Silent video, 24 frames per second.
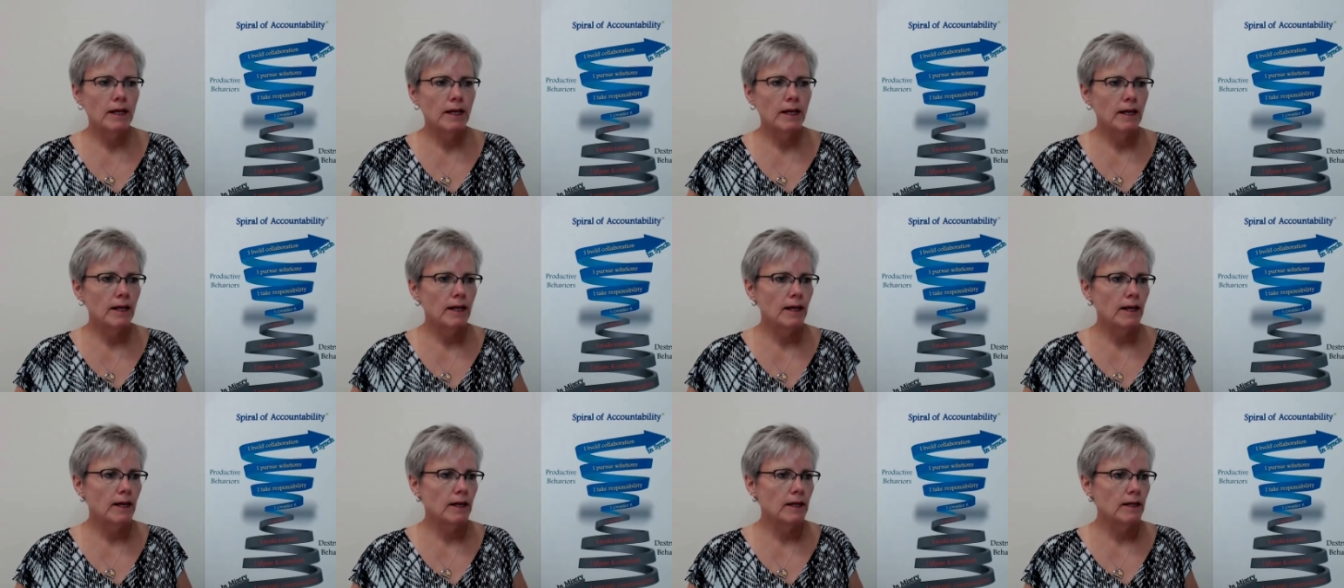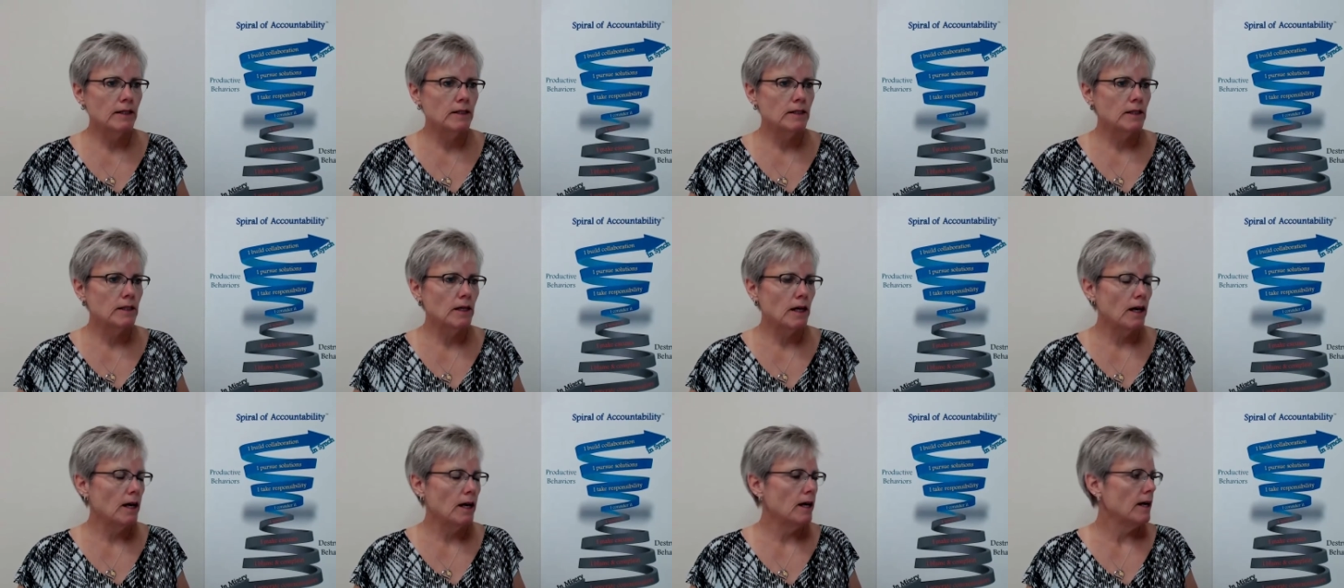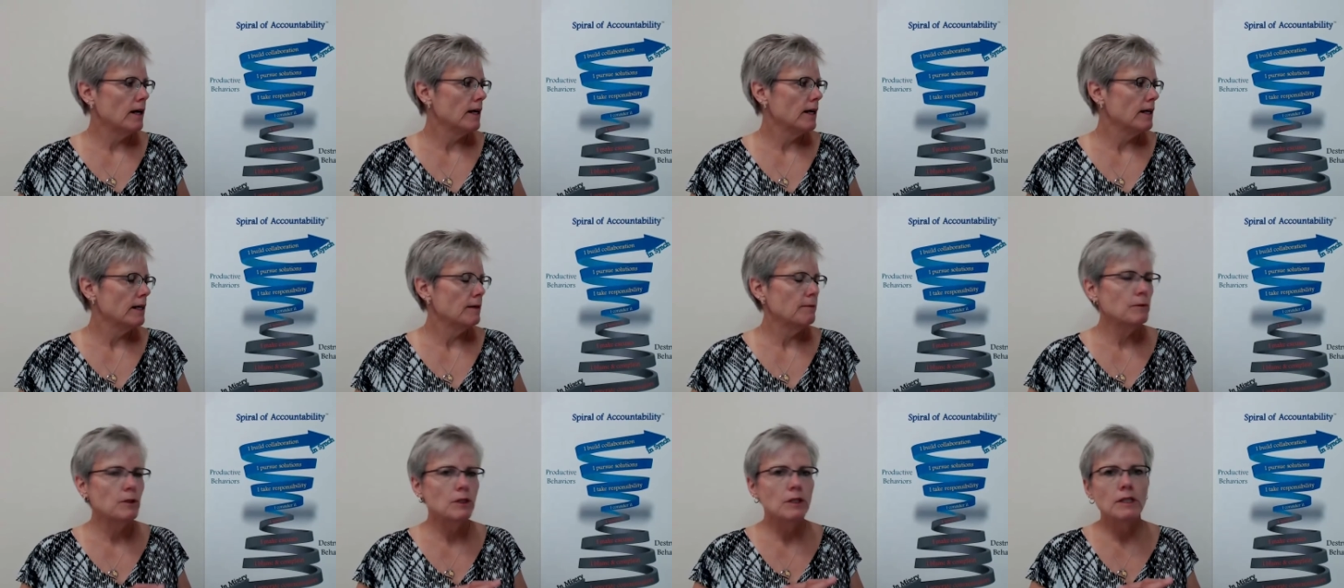And I
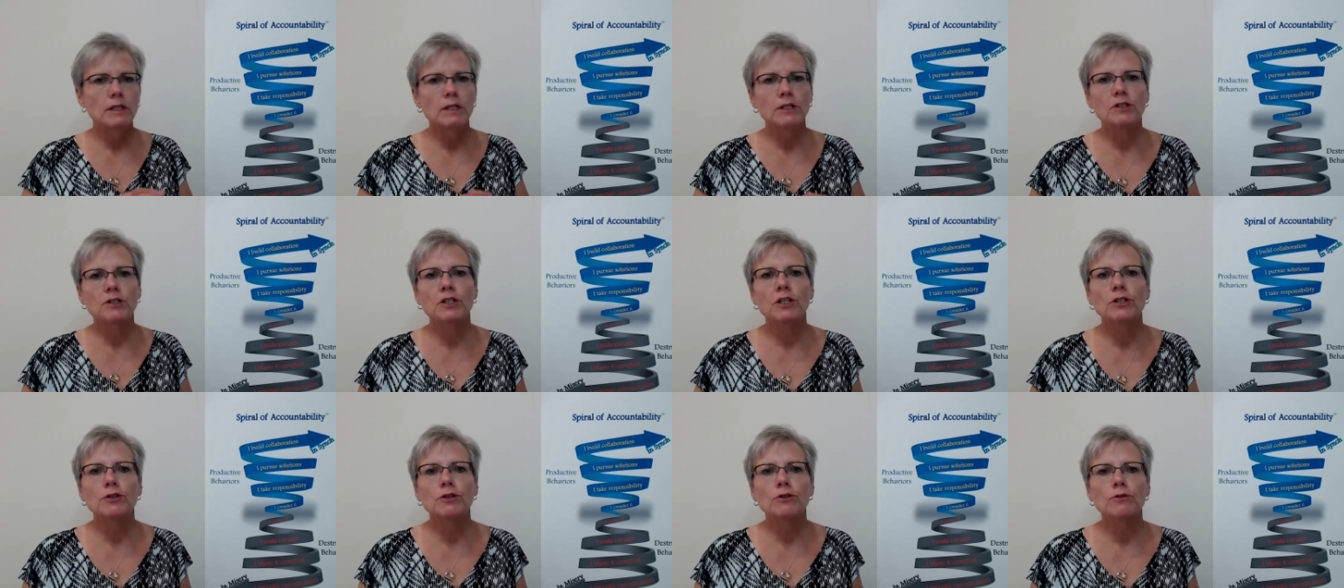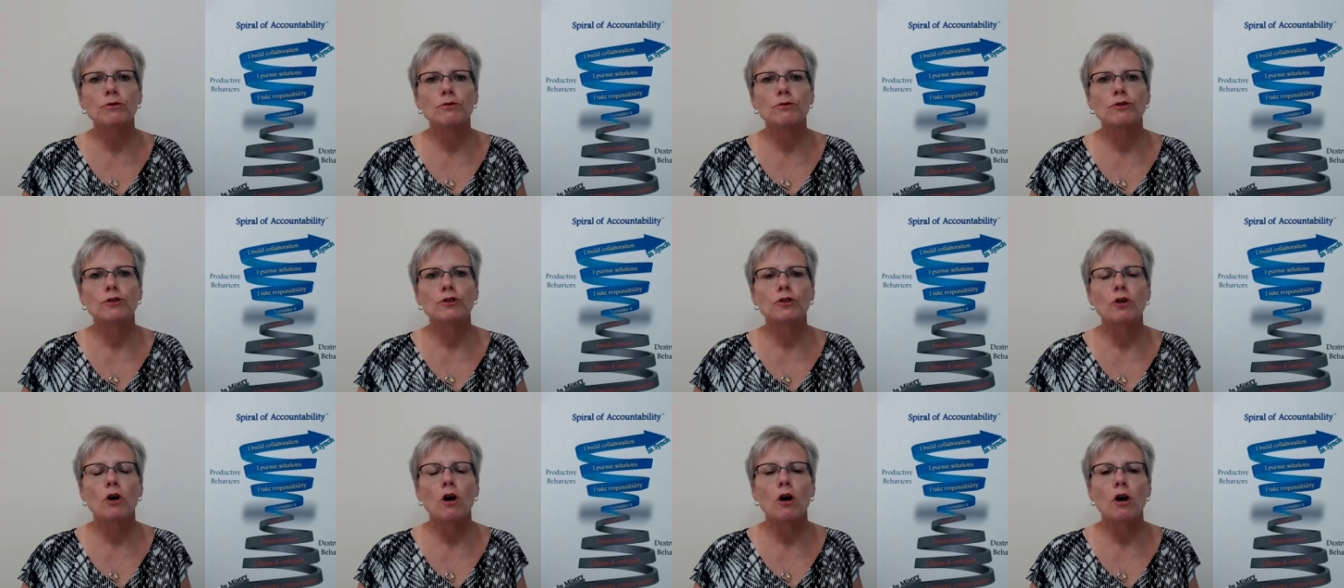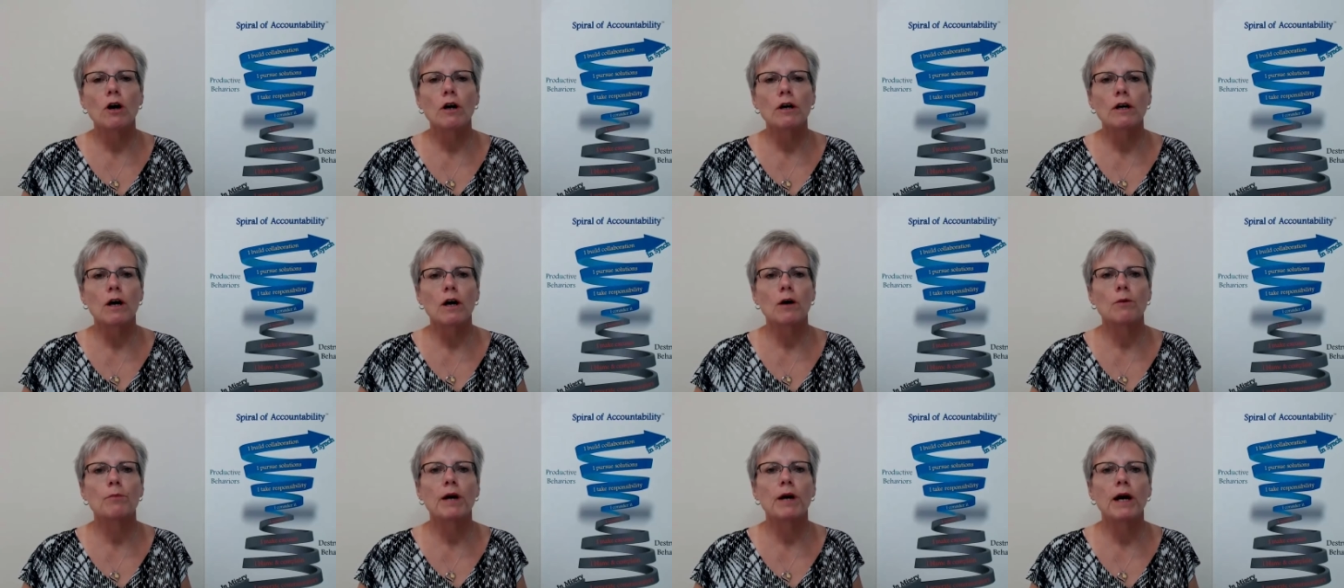am going to continue to talk
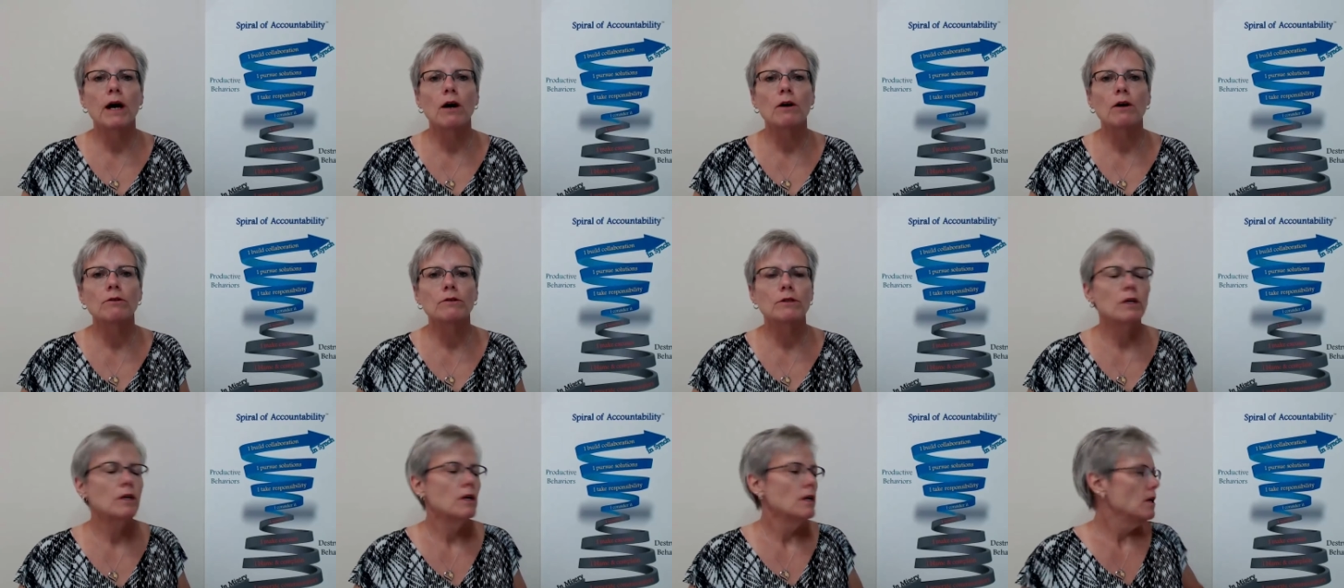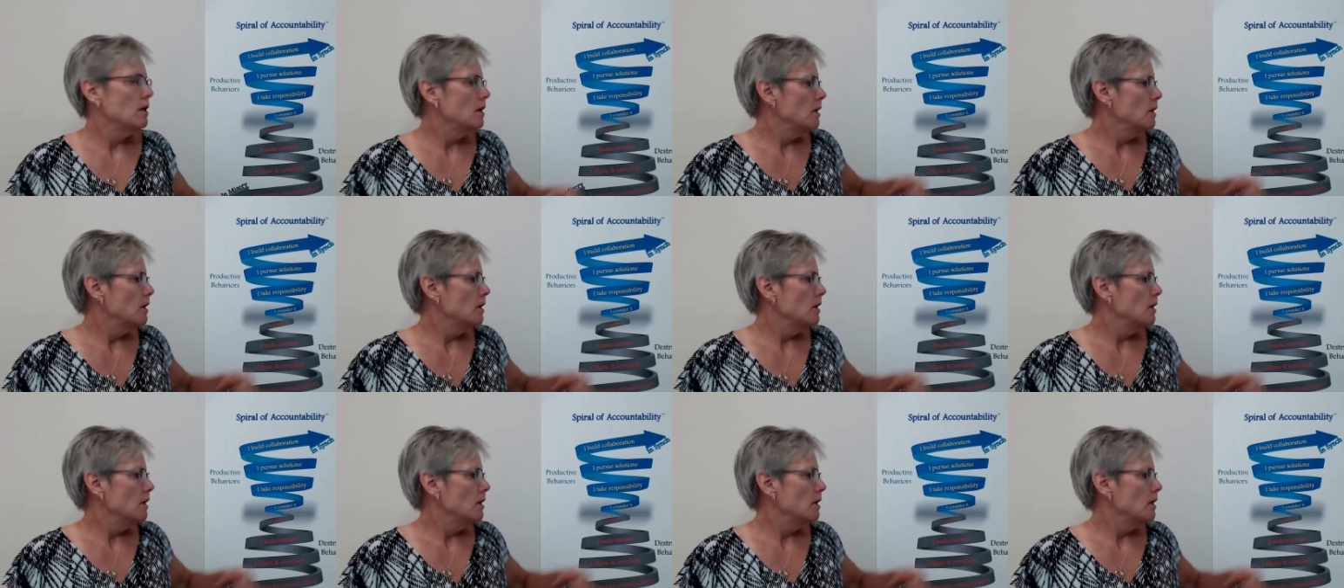about